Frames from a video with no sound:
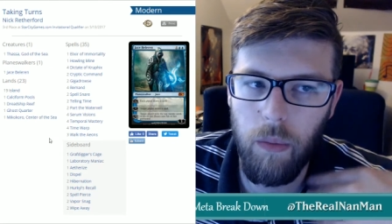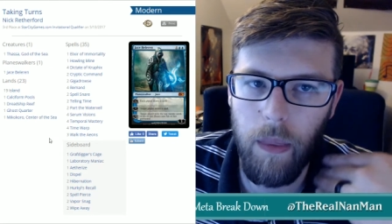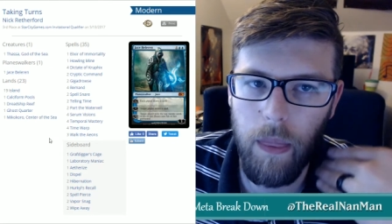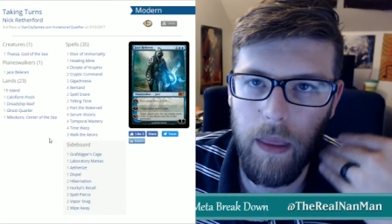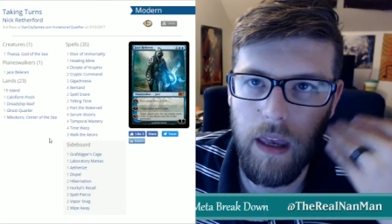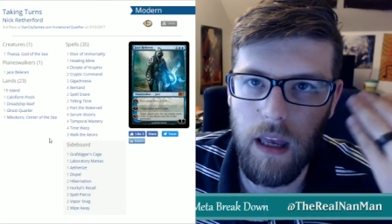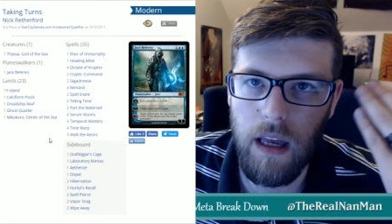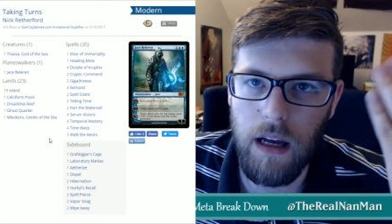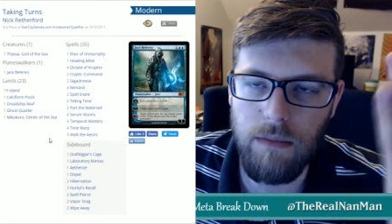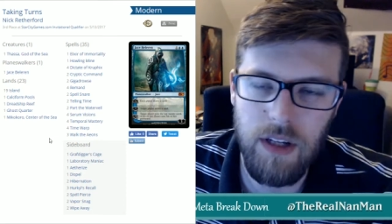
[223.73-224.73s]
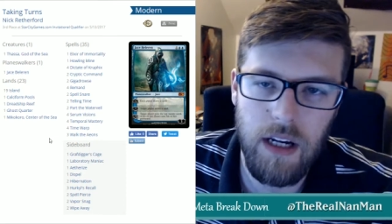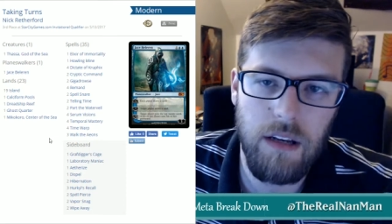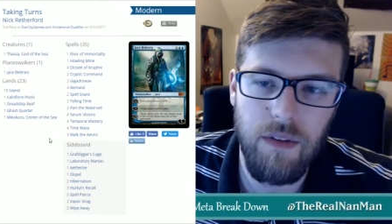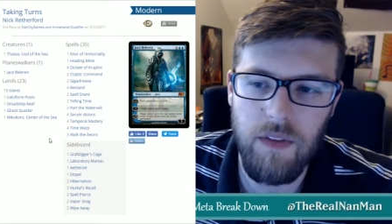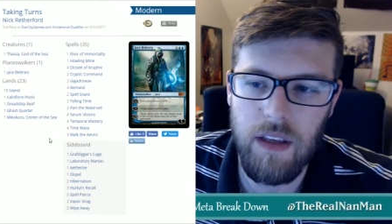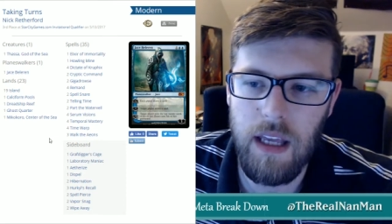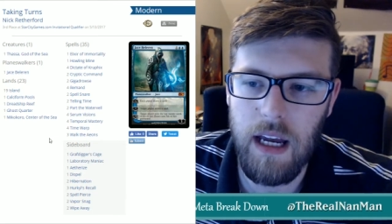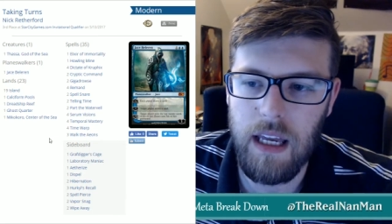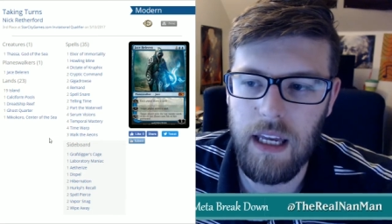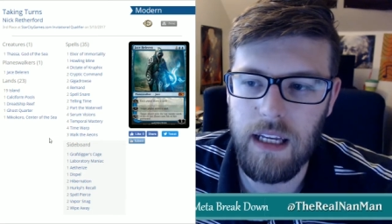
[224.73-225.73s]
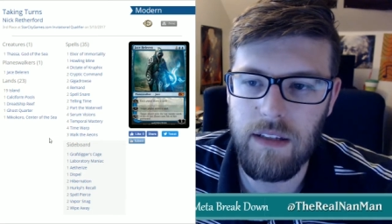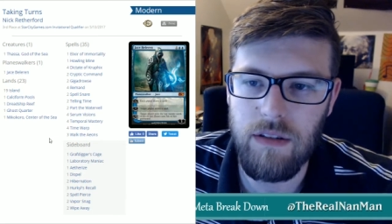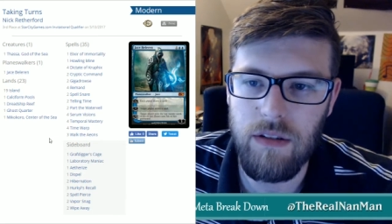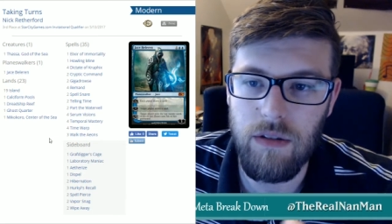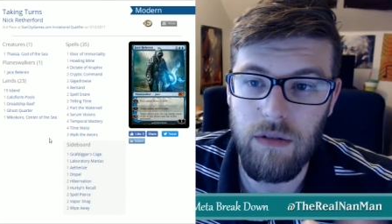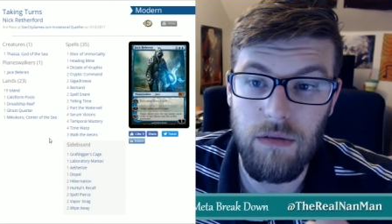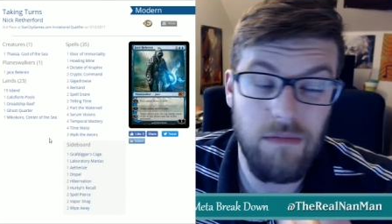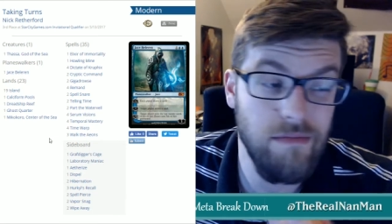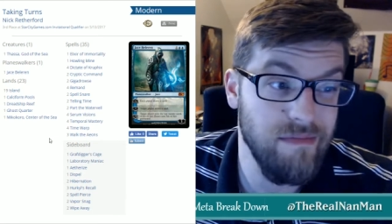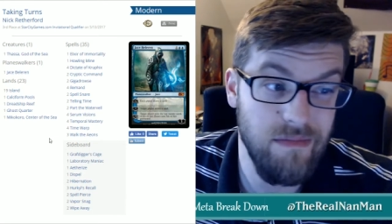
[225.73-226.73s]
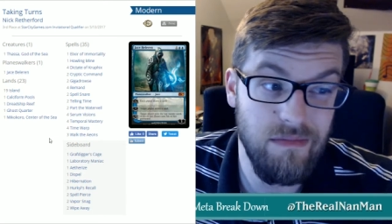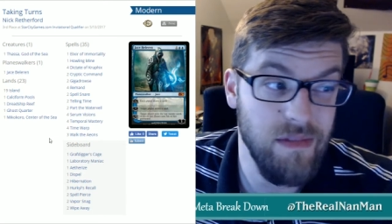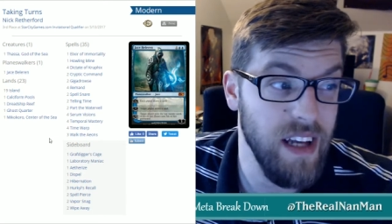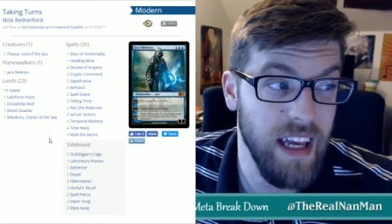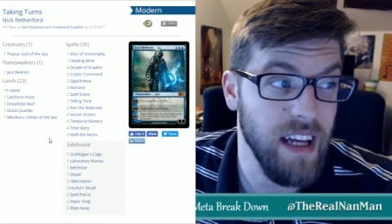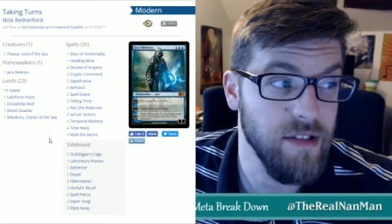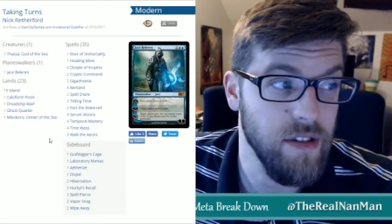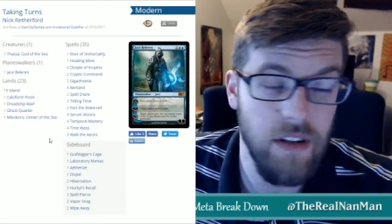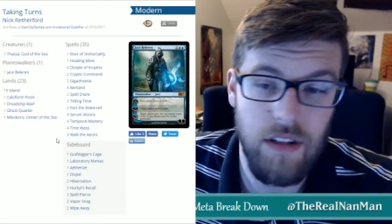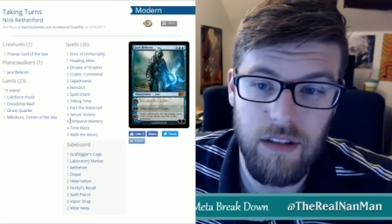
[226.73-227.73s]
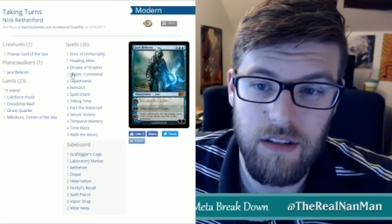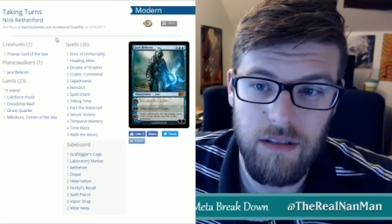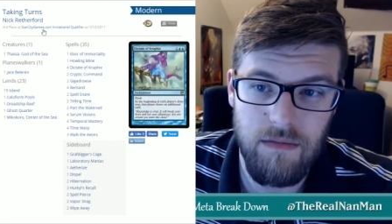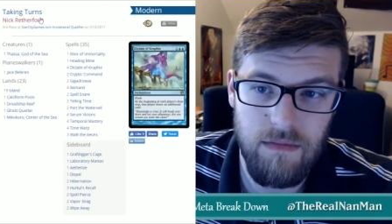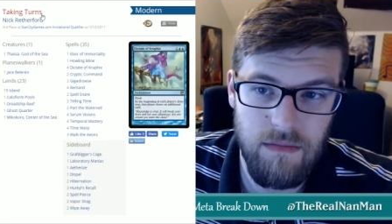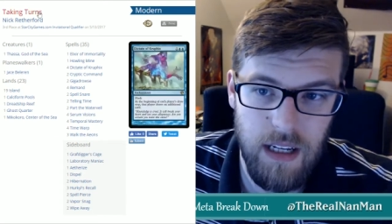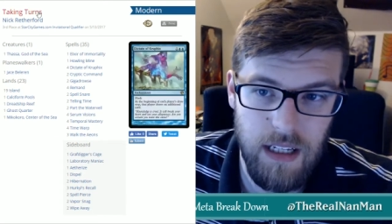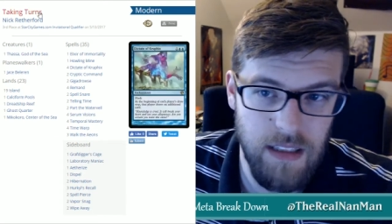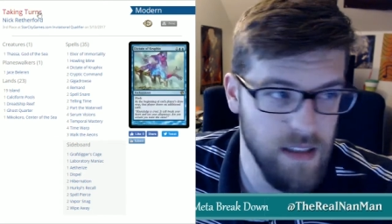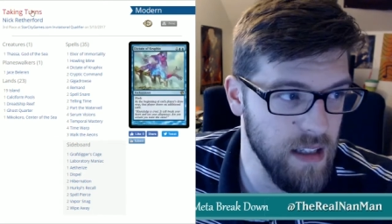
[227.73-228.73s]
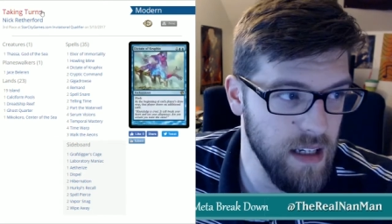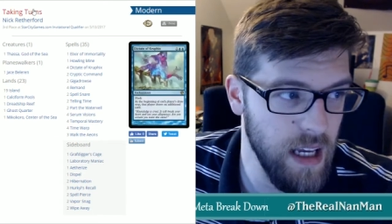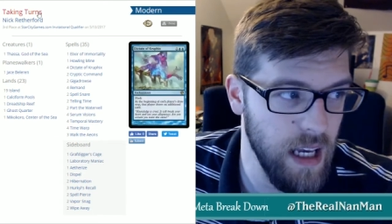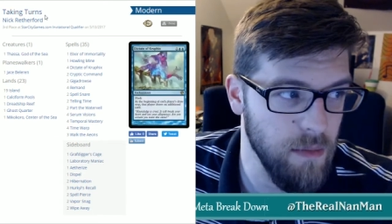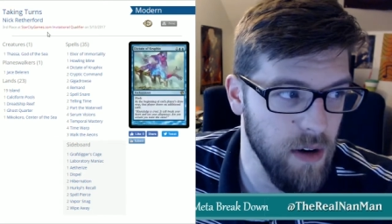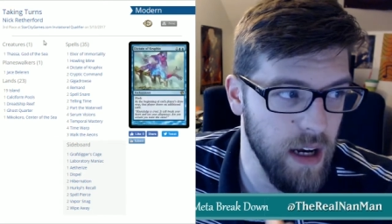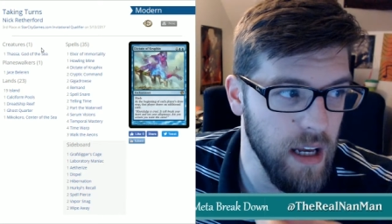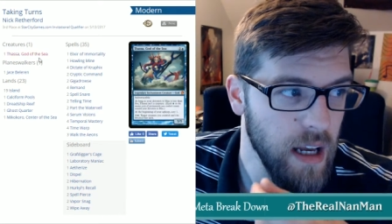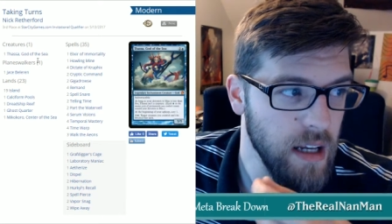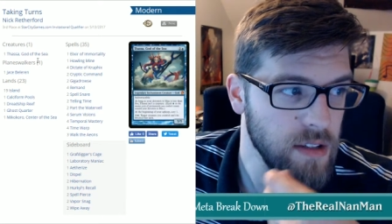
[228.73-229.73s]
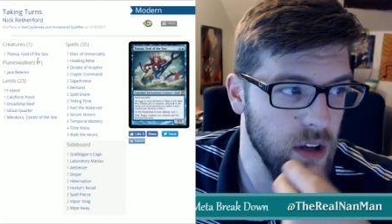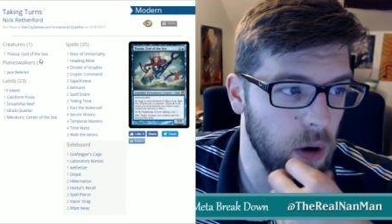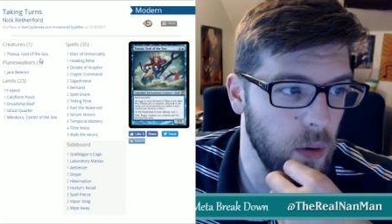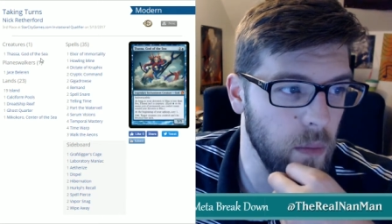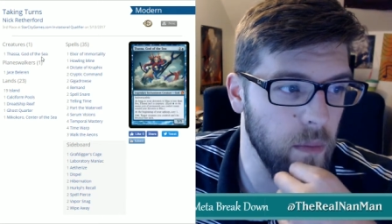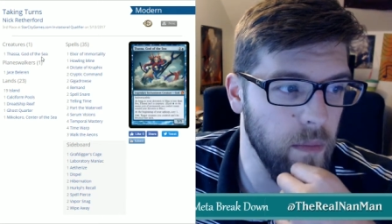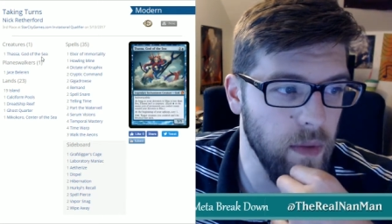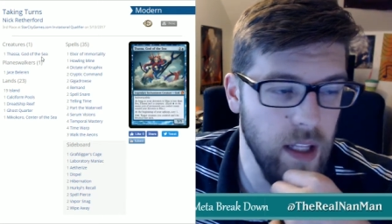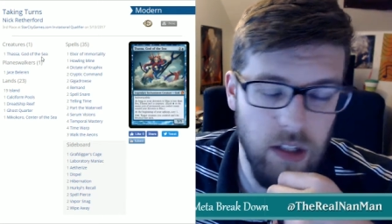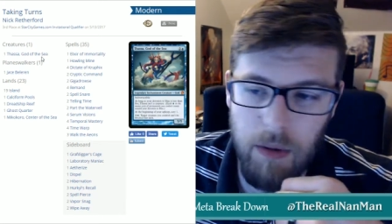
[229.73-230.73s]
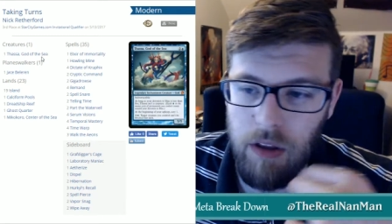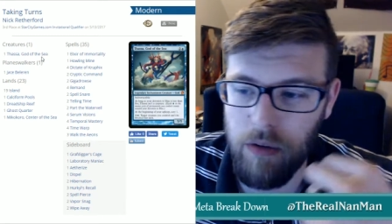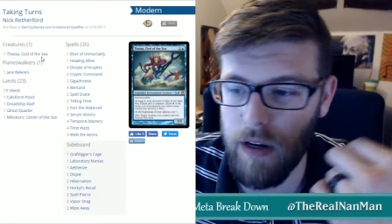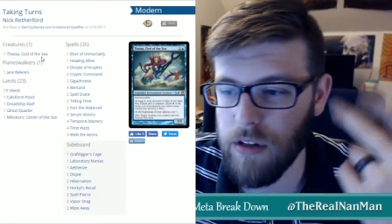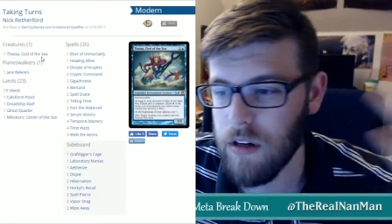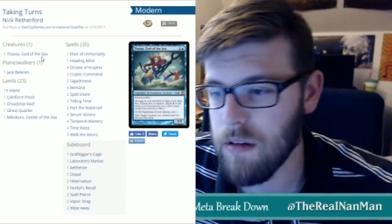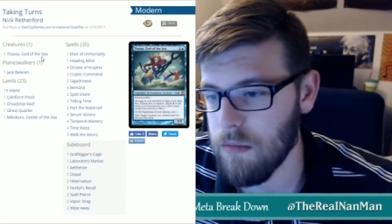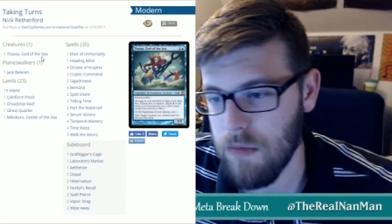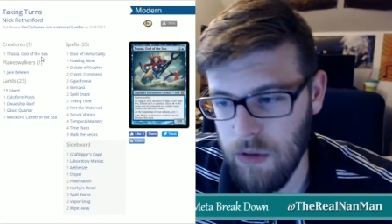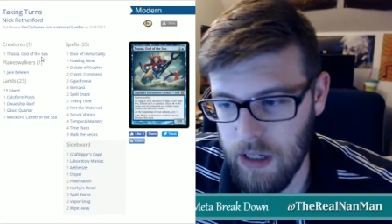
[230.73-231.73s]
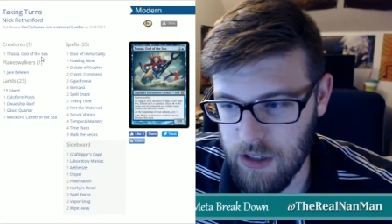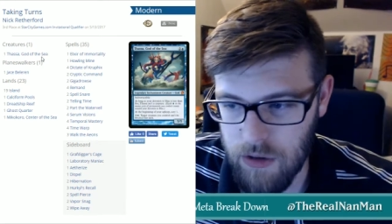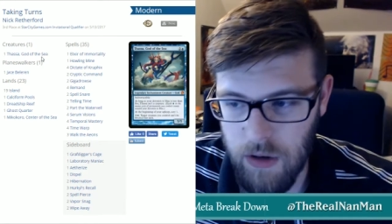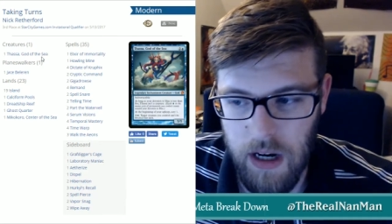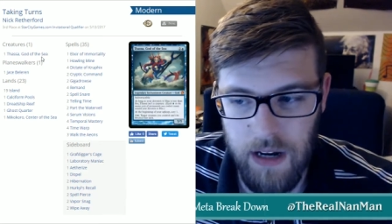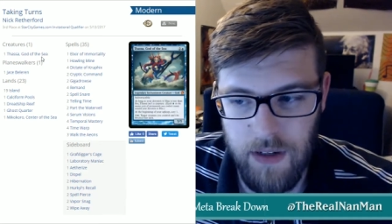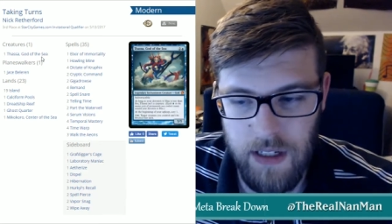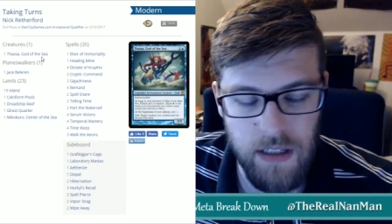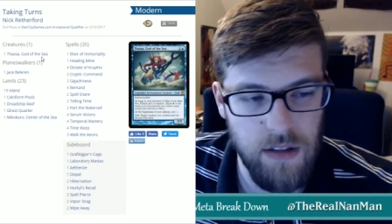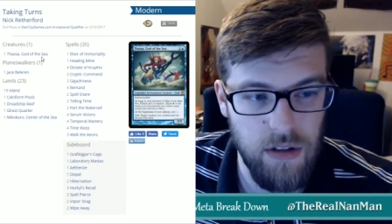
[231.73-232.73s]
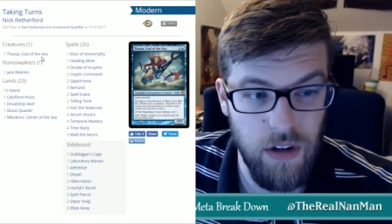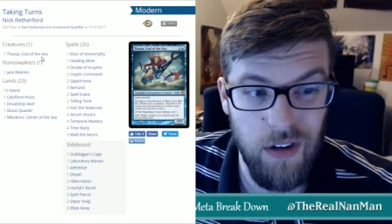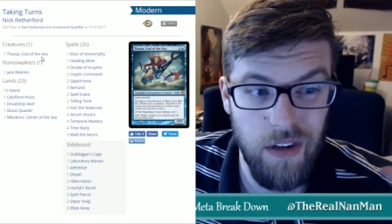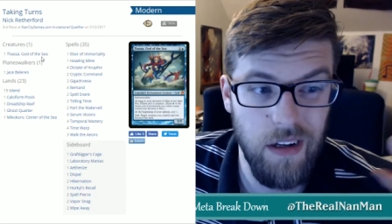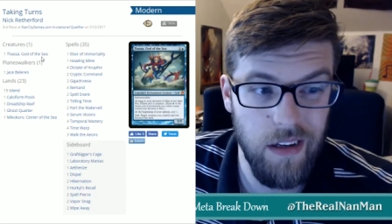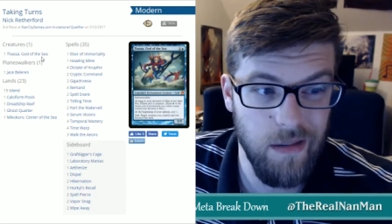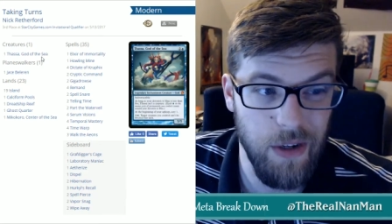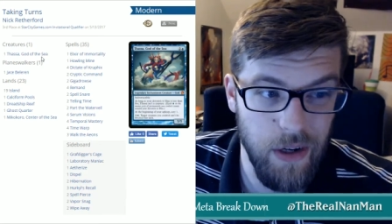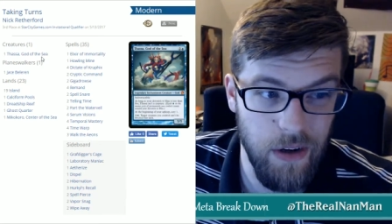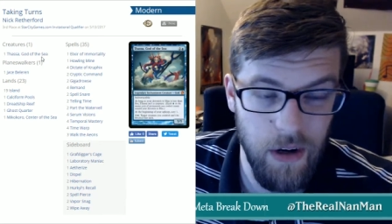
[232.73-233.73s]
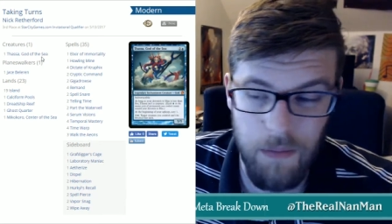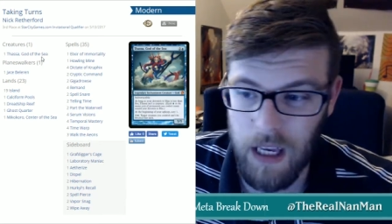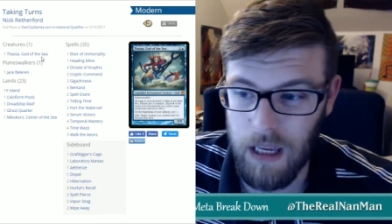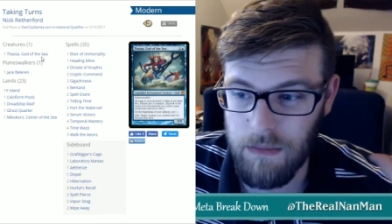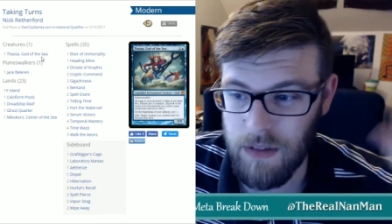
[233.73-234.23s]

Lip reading: the objective of the deck is to take extra turns, hence the name, right? So let's talk about the creature. You get to scry every turn during your upkeep.